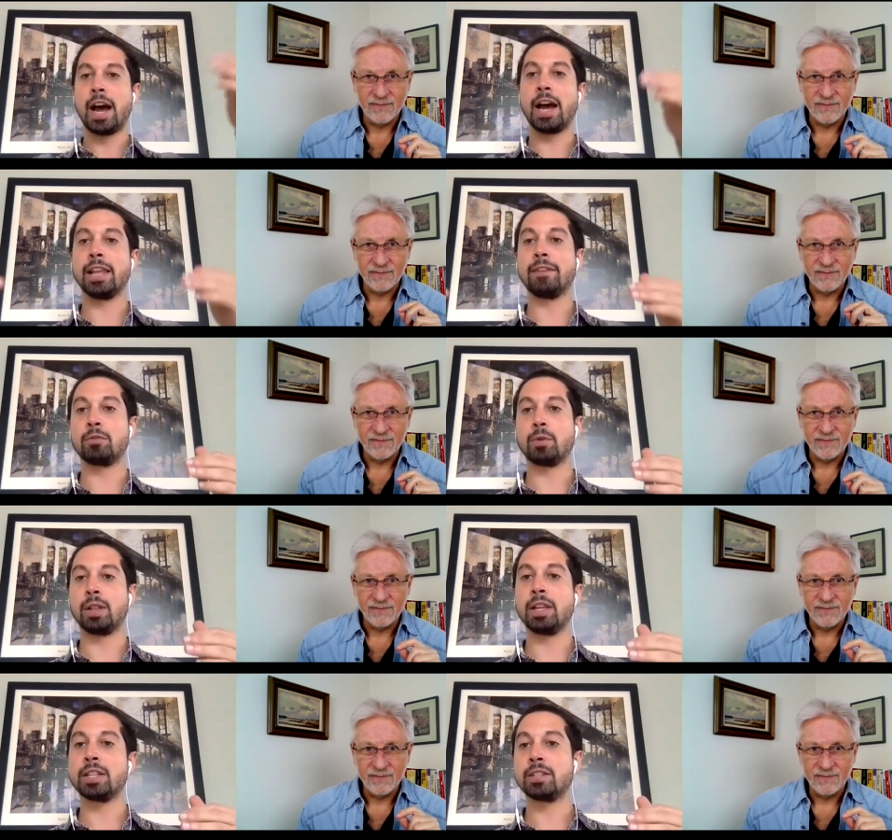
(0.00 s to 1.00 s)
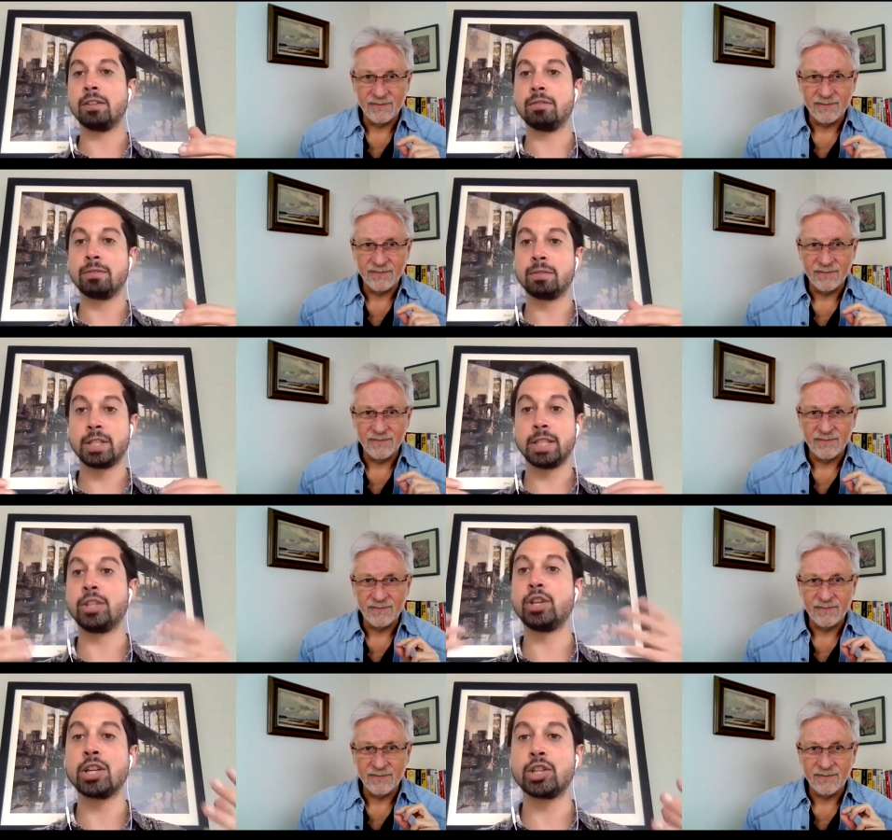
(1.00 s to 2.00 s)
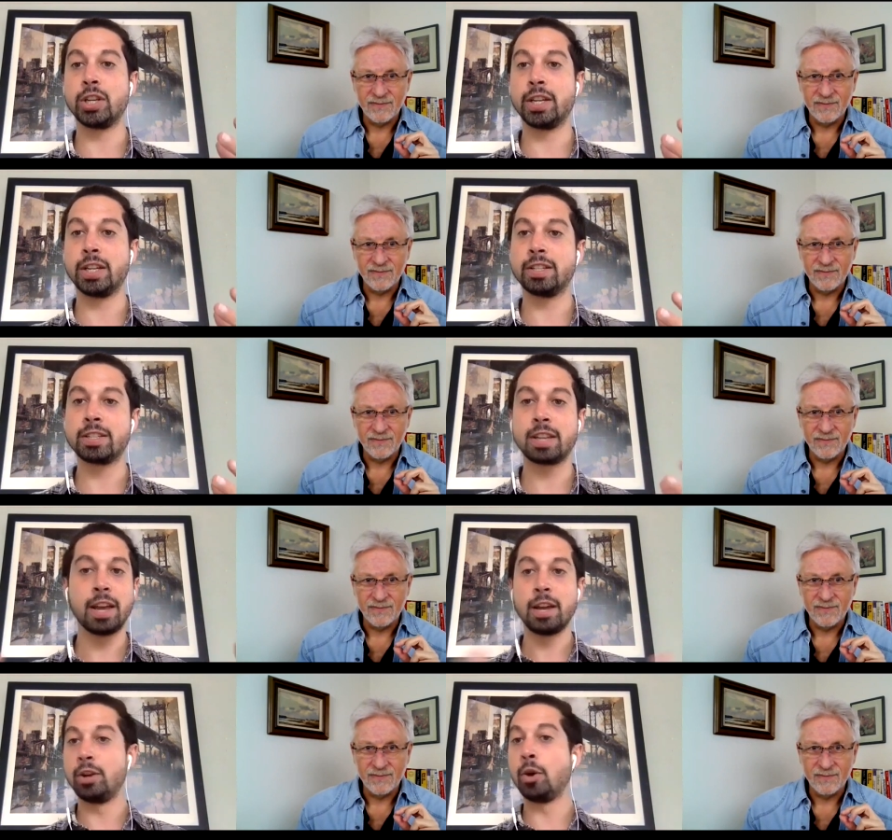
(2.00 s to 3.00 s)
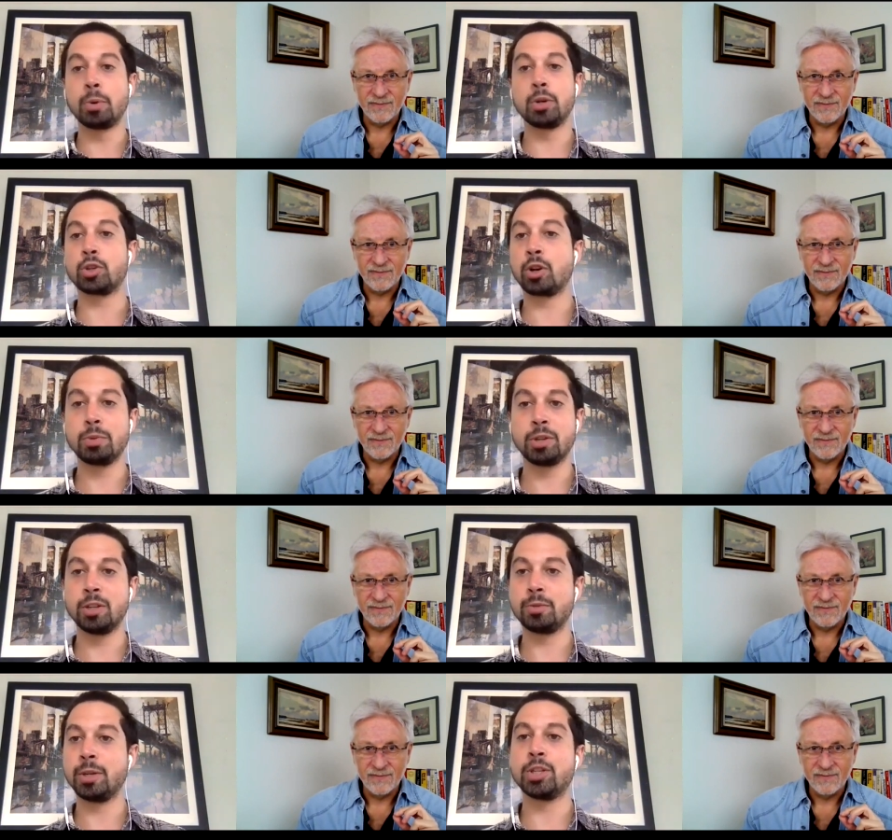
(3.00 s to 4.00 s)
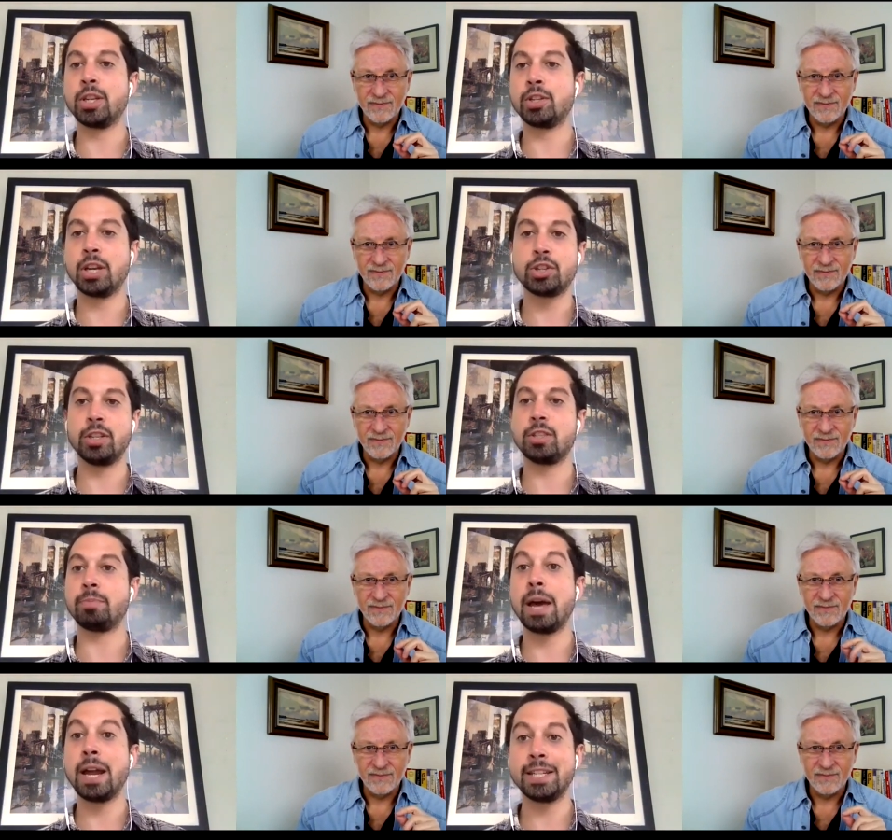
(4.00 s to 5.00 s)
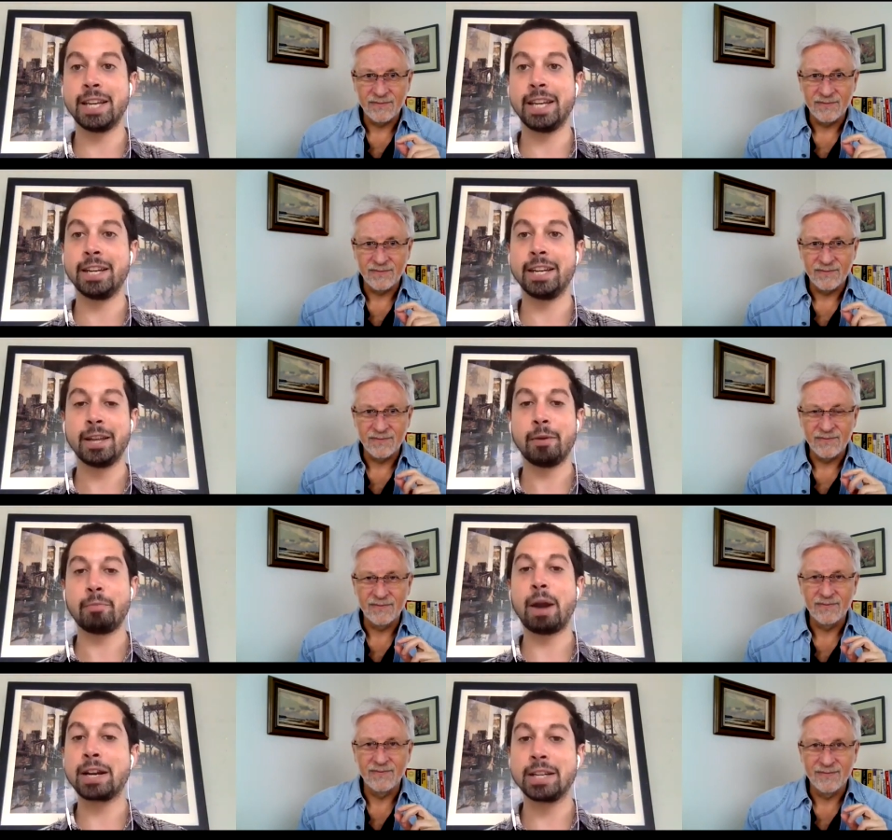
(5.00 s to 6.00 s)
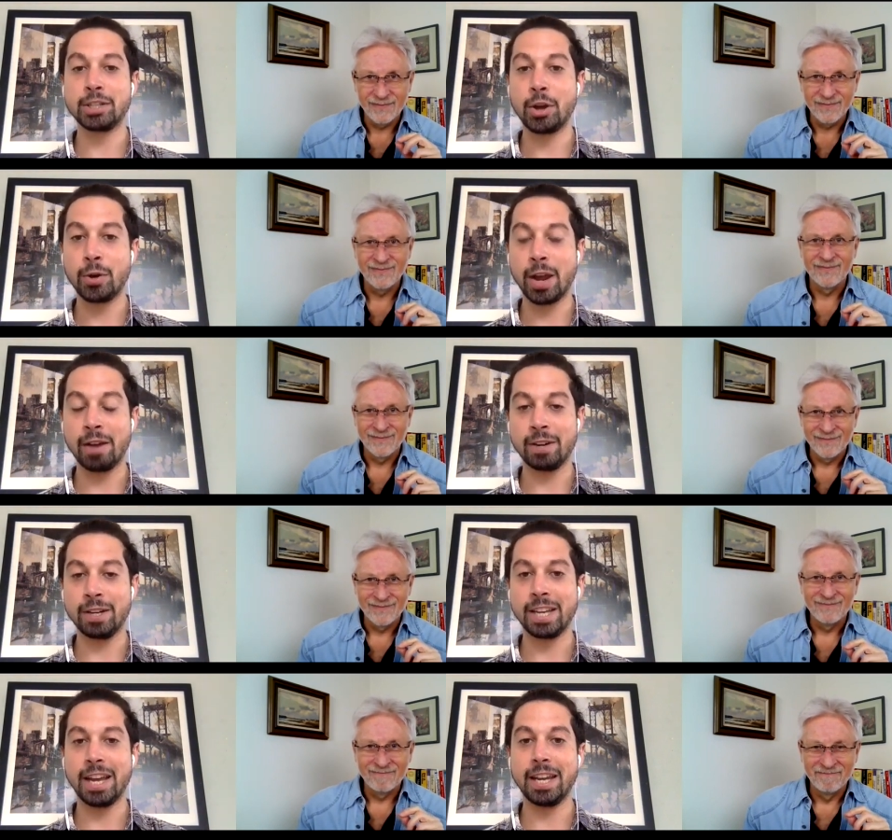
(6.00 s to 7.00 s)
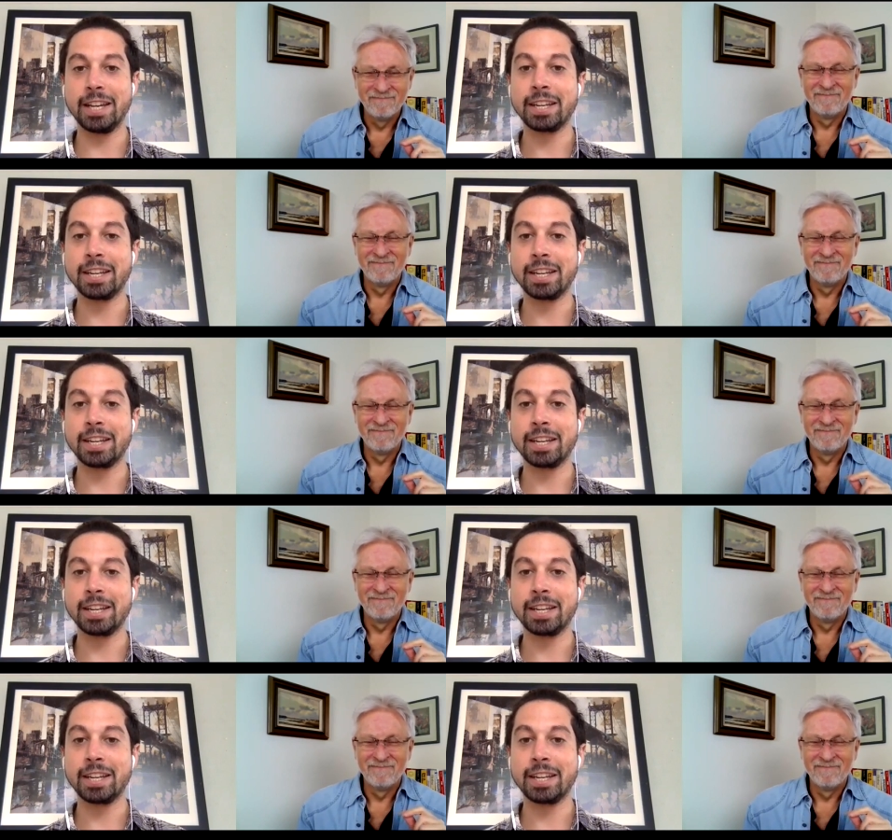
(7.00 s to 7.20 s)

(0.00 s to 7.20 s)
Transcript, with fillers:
Speaker 1: I left with a list of suggestions, no prescriptions, but just suggestions. Meditate, practice yoga every day.